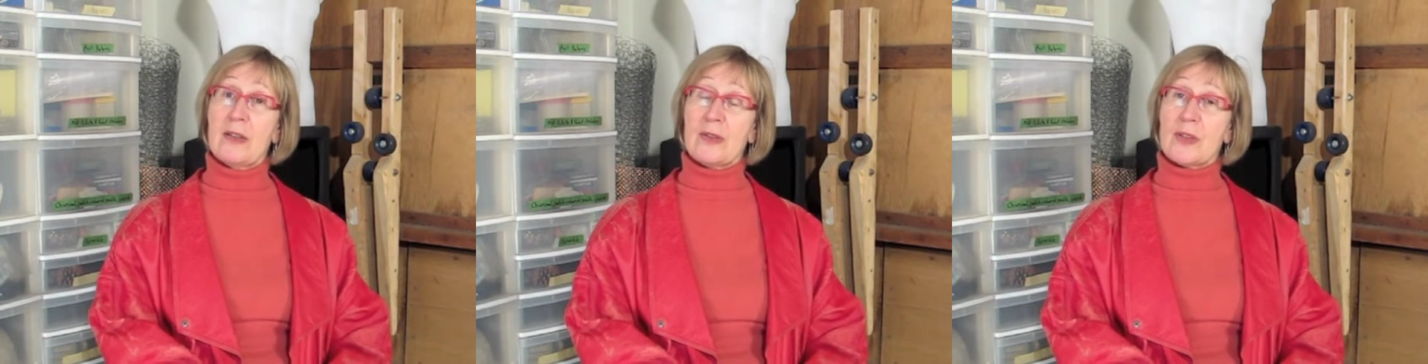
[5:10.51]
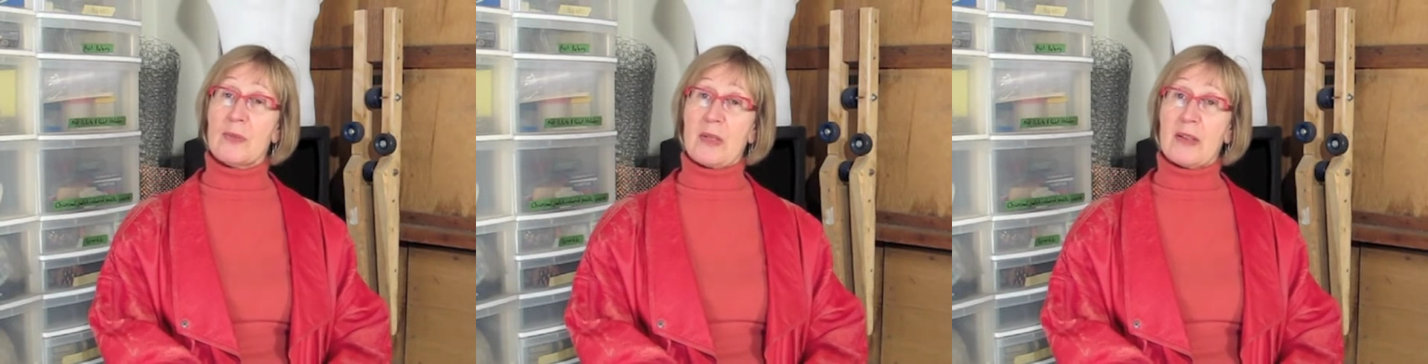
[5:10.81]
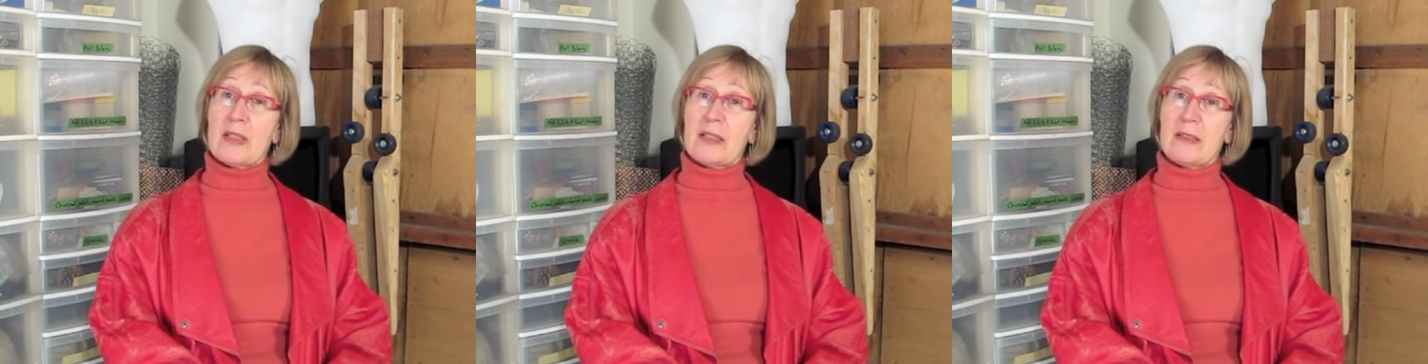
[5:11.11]
North
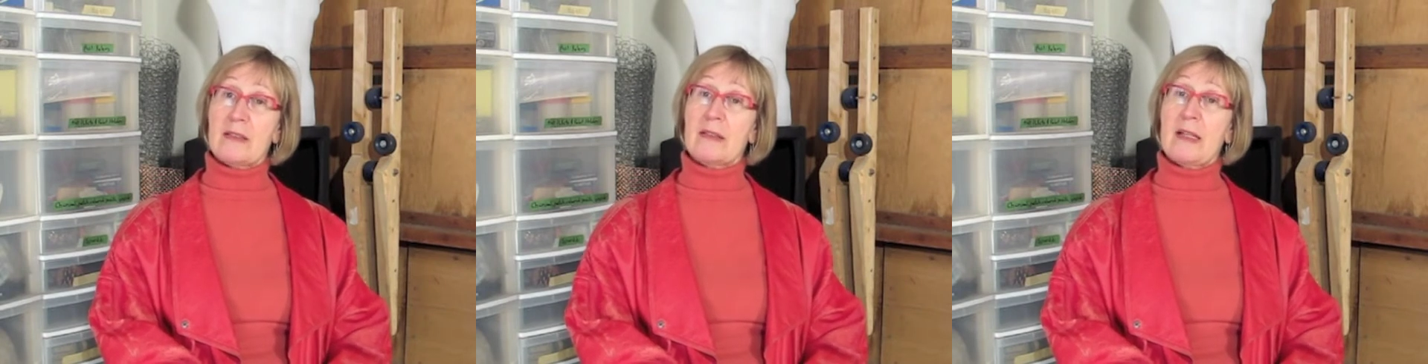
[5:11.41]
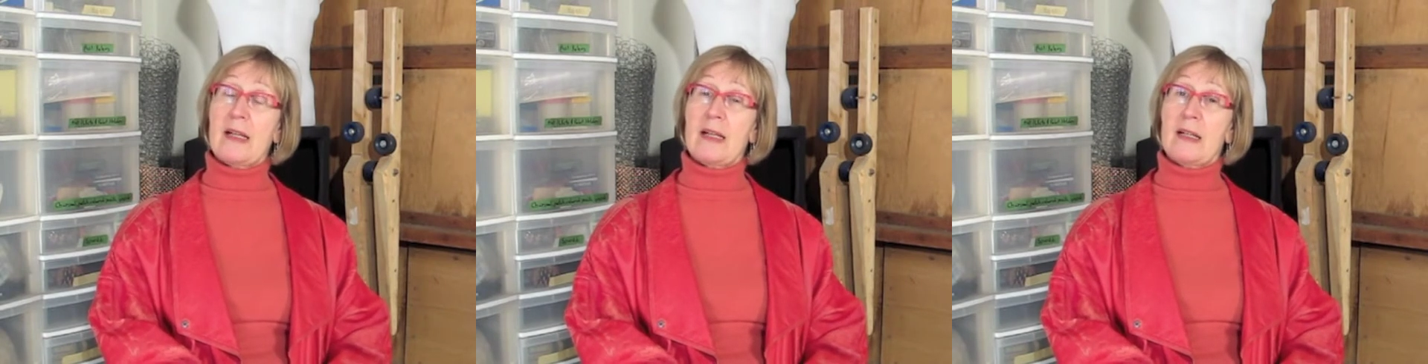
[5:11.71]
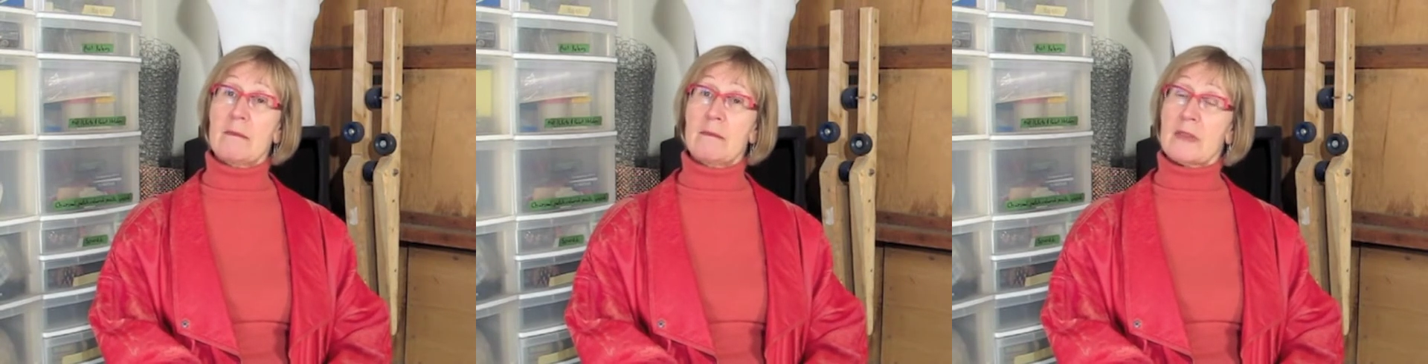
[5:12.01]

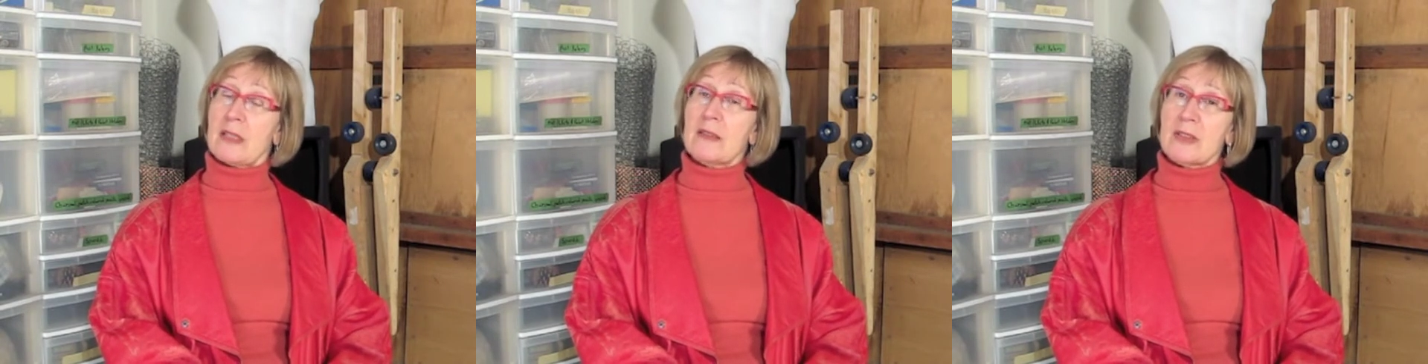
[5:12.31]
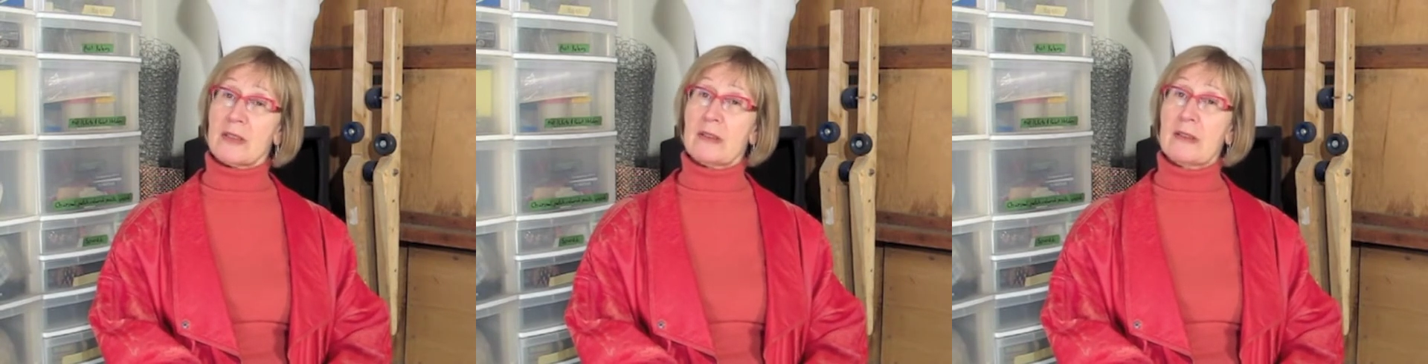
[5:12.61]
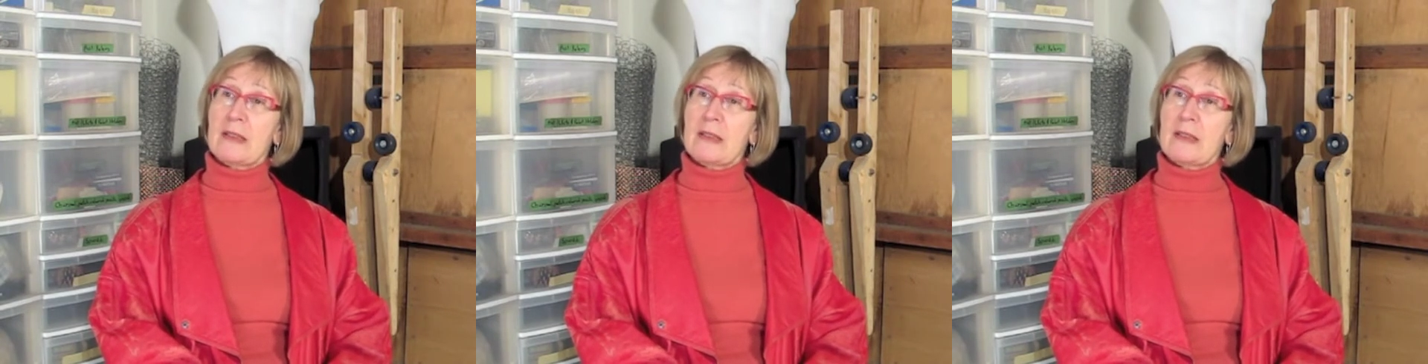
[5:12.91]
American culture,